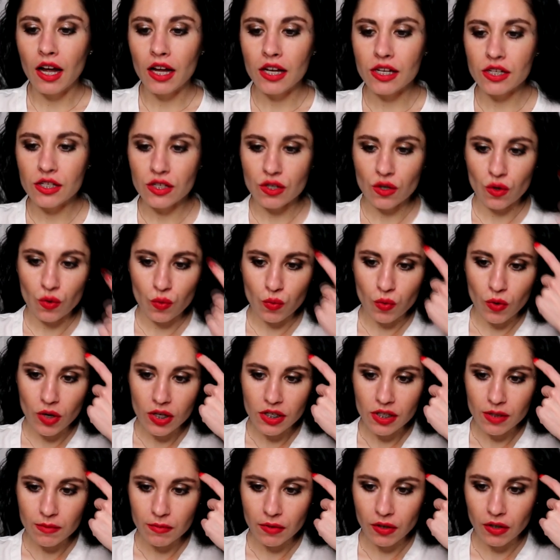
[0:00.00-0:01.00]
So,
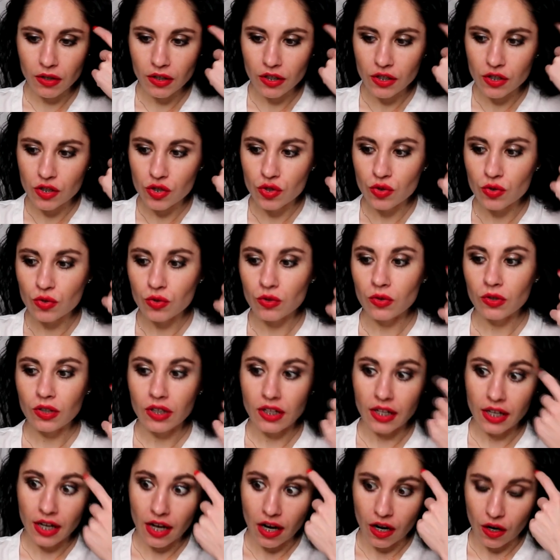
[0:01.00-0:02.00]
what I'm gonna do
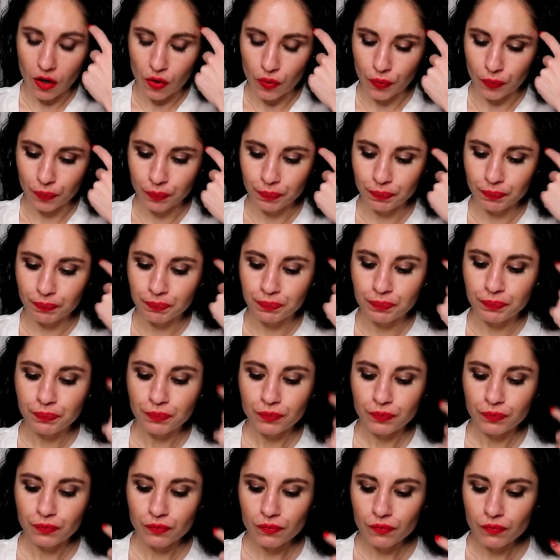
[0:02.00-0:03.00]
now?
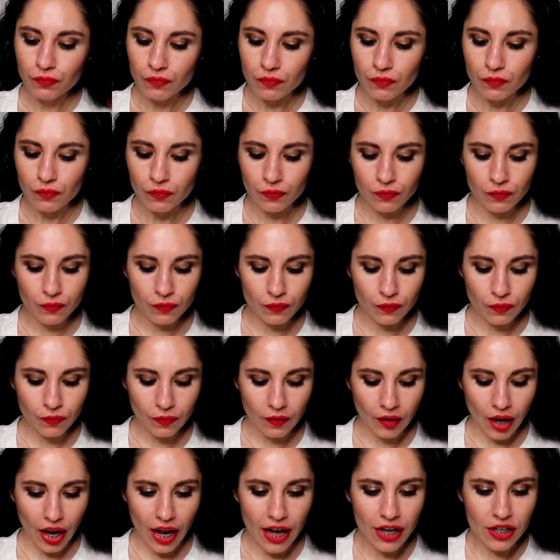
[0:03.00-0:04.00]
Um,
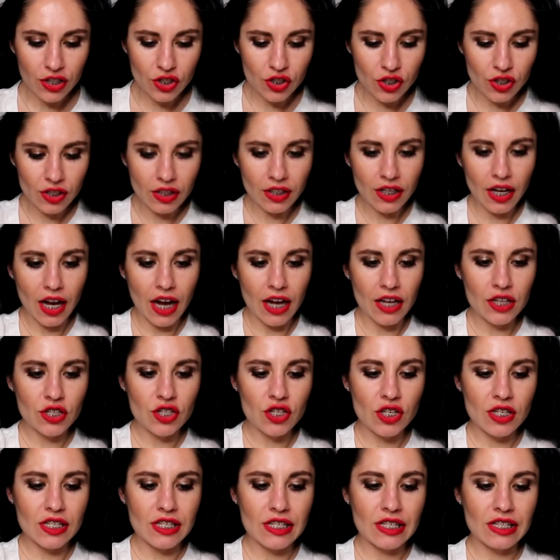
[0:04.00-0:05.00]
actually, I
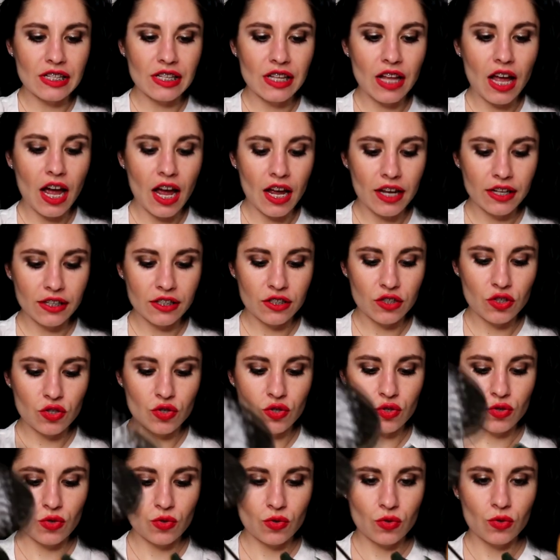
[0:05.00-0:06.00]
just like
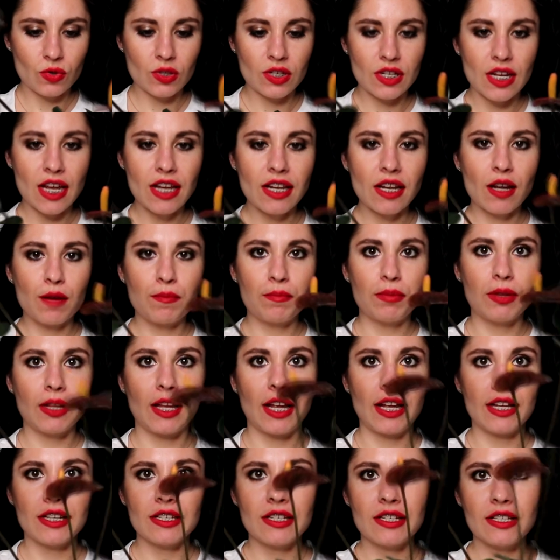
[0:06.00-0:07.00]
to take a
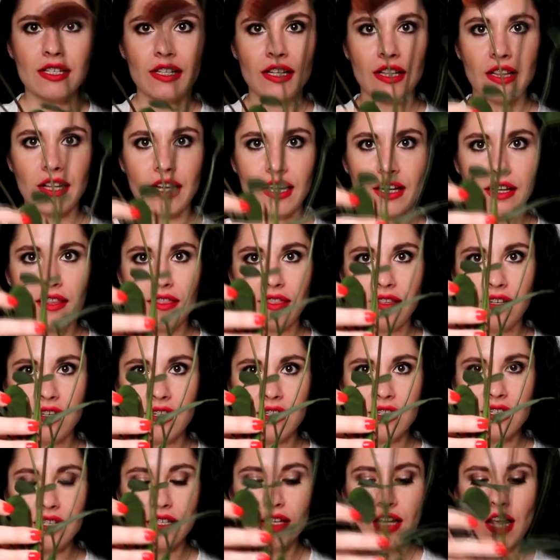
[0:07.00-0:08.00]
plant like
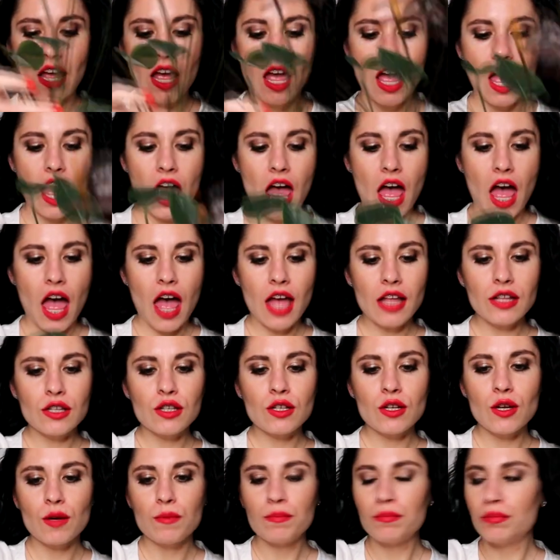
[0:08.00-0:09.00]
this and
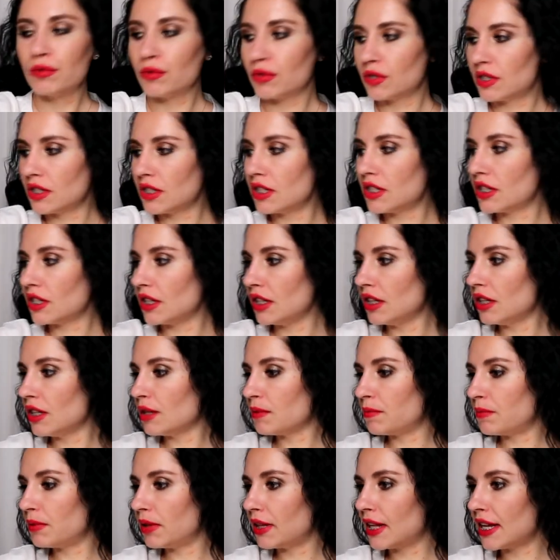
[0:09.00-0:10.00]
put it in a
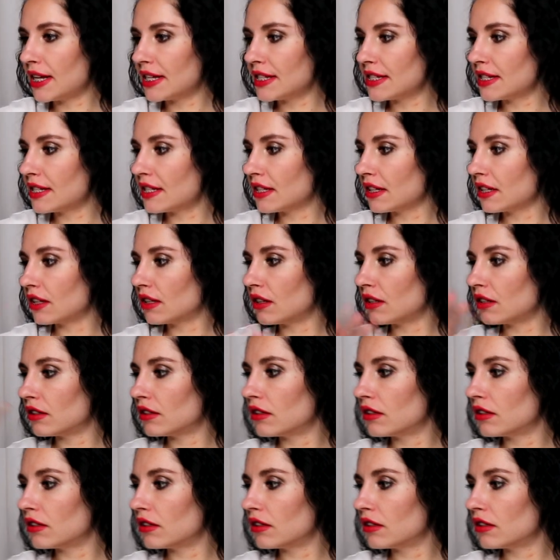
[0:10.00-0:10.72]
plastic